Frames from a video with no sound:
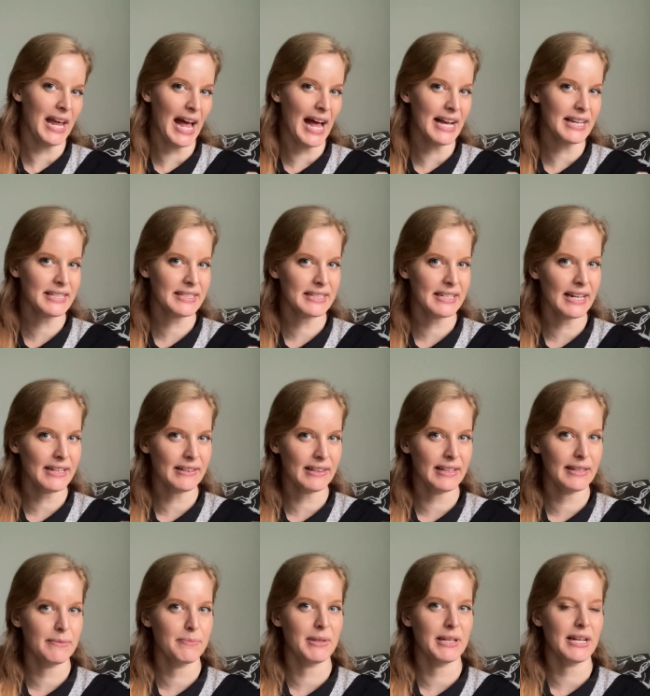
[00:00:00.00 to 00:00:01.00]

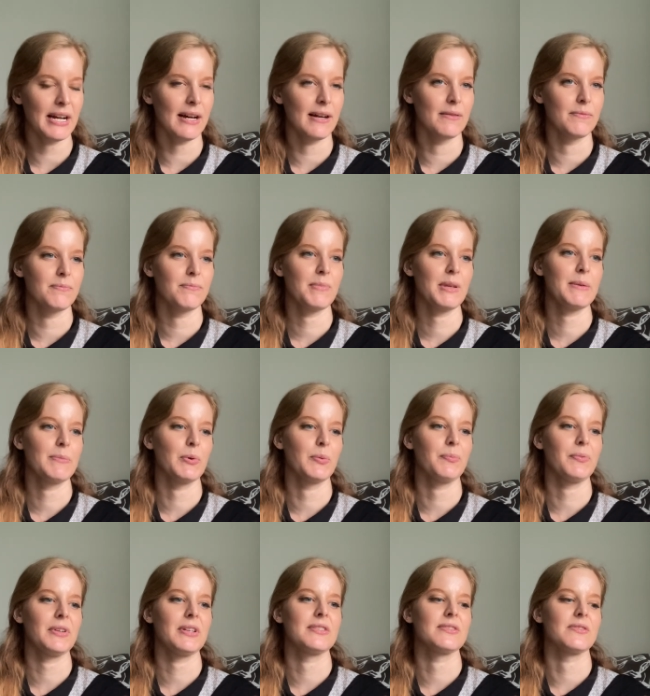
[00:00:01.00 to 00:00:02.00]
accidentally become people
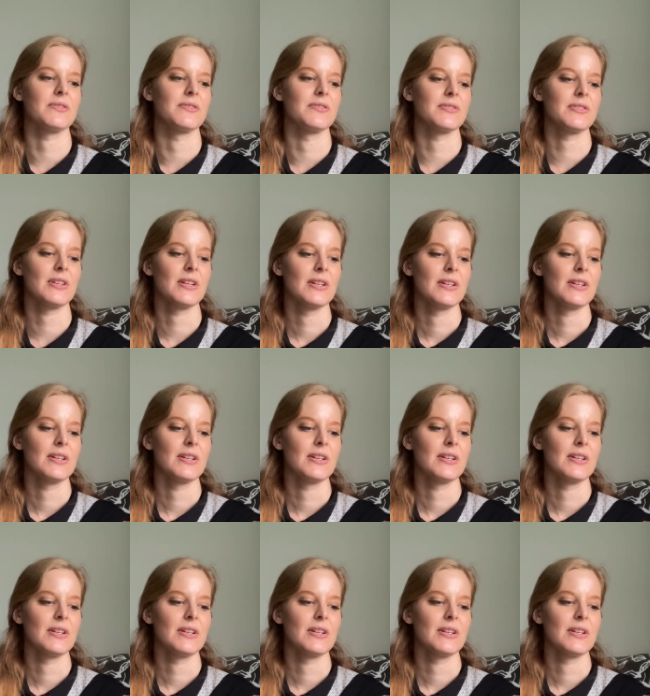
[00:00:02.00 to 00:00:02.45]
pleasers.